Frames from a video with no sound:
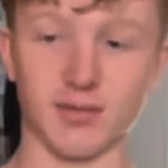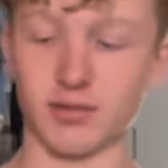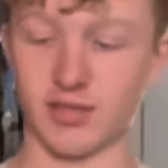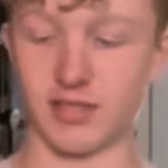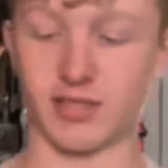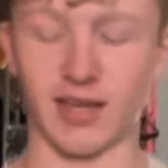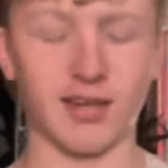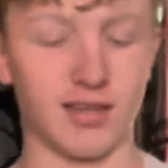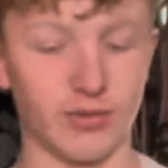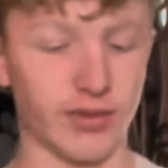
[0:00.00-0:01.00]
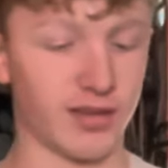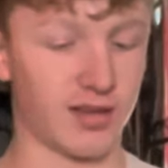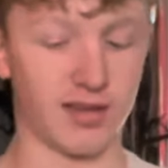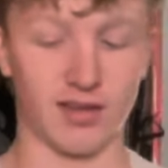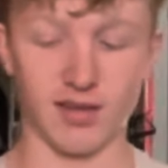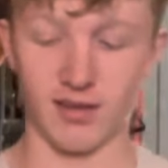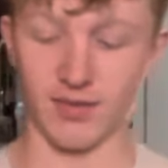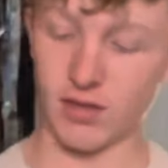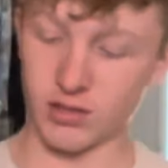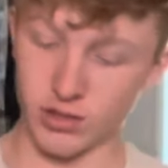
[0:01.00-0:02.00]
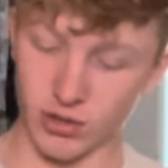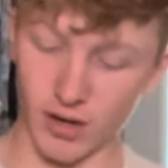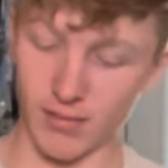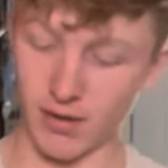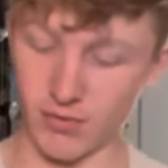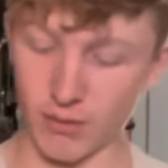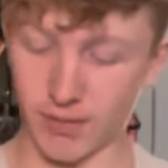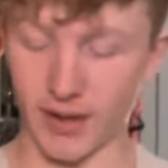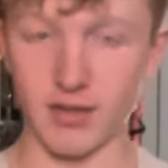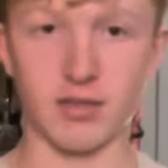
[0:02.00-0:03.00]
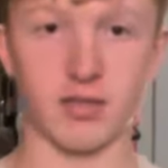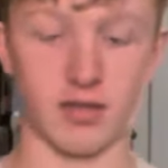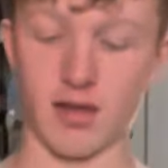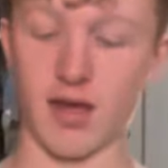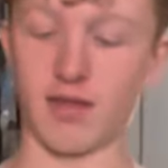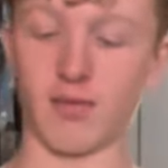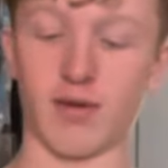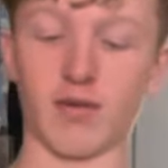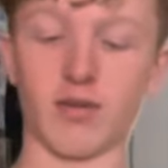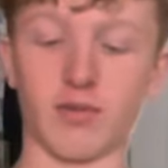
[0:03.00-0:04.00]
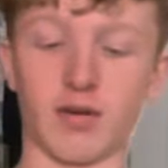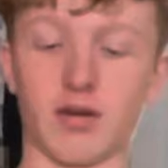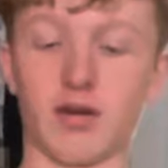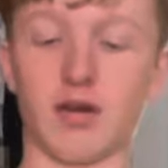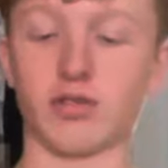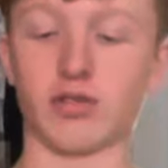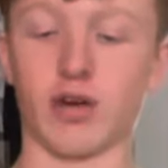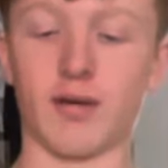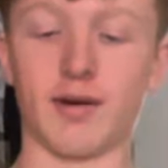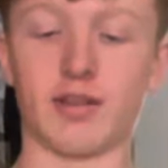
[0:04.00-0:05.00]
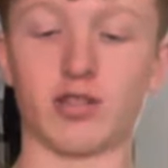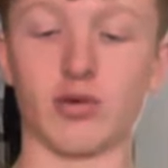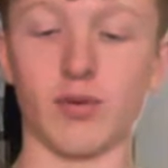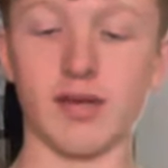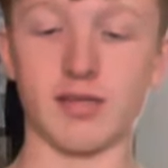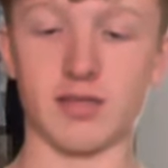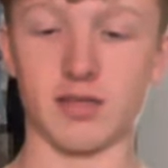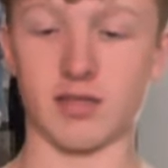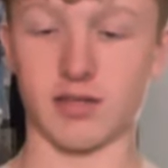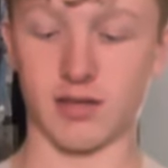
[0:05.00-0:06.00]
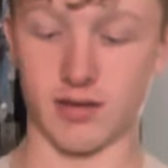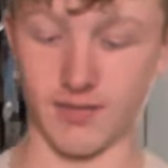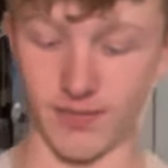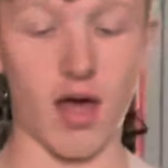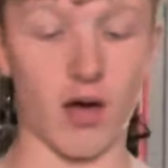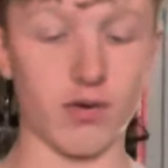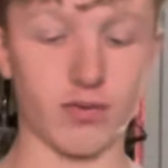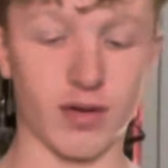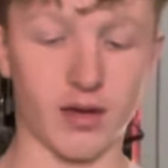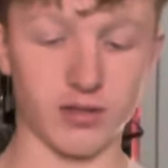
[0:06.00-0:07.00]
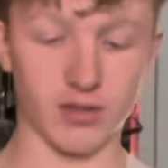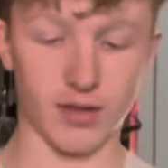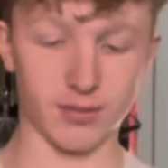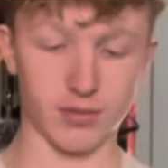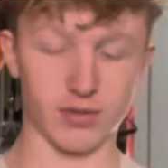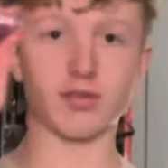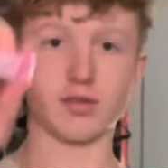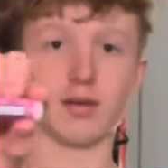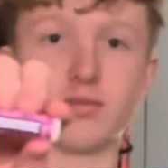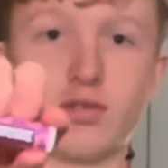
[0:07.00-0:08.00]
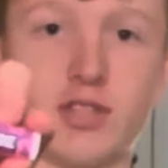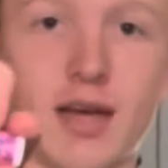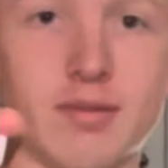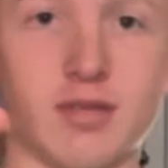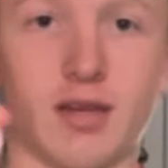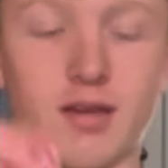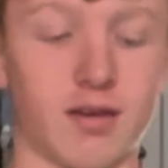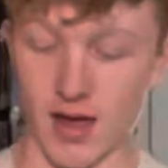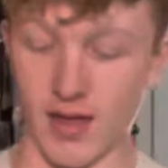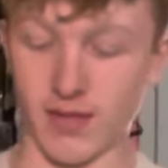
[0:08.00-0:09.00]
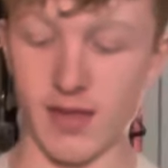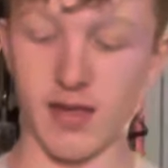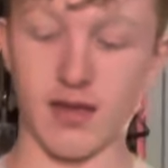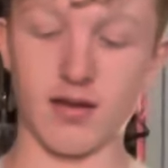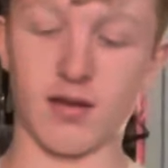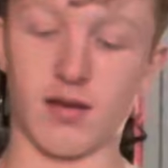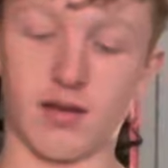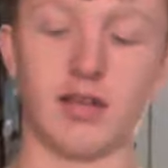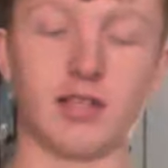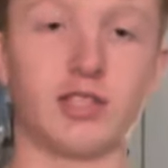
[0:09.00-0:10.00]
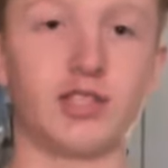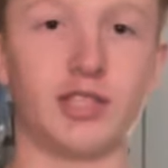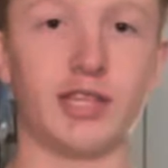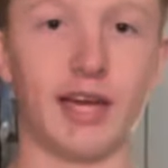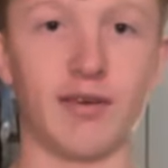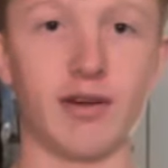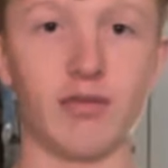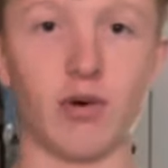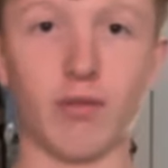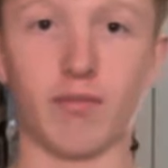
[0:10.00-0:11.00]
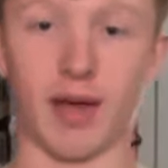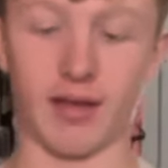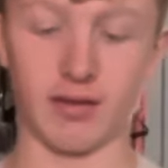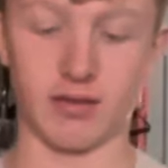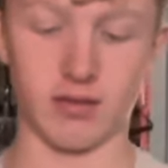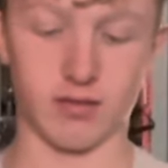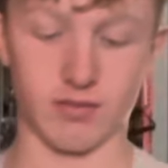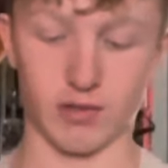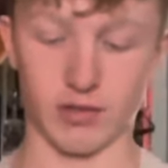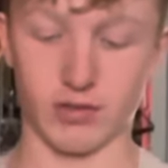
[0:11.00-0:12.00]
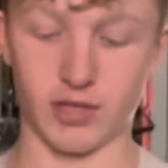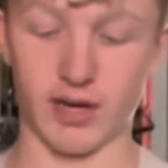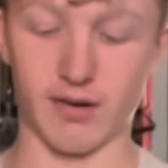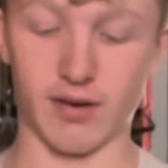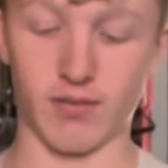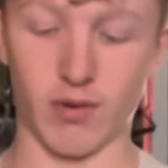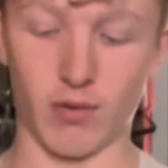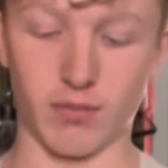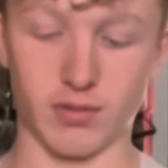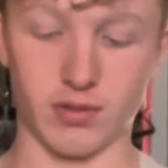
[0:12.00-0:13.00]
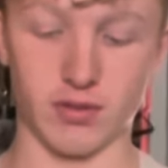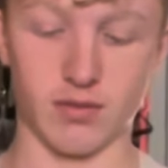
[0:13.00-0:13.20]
I'm just like sandies. Strawberry rope bites. And then we have another one, strawberry twists. Oh, and it also comes with chapstick. And then cherry rope bites. Or cherry ropes.